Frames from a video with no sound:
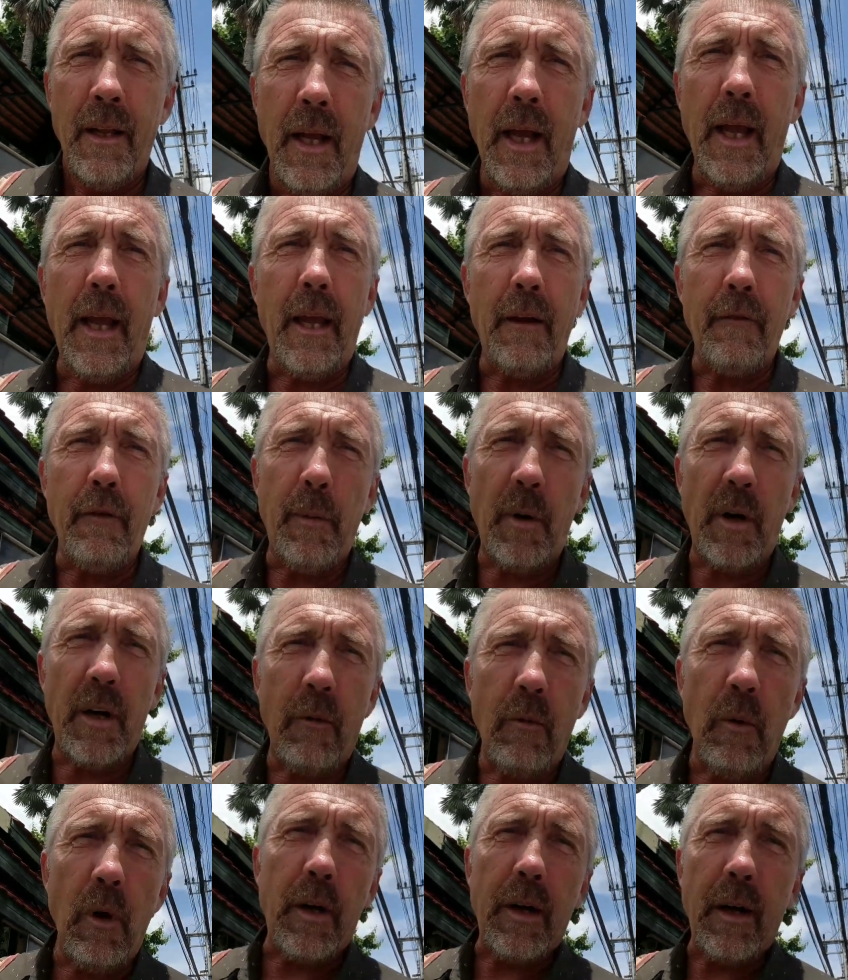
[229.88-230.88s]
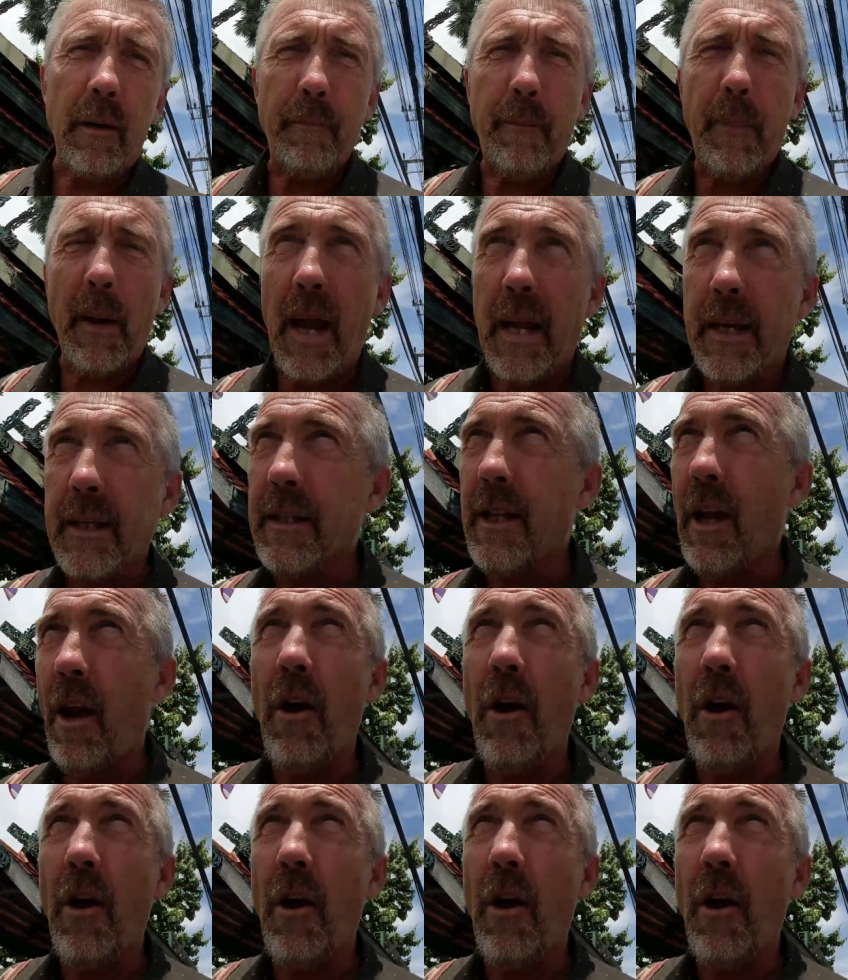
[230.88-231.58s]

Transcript: Hey everybody, welcome back.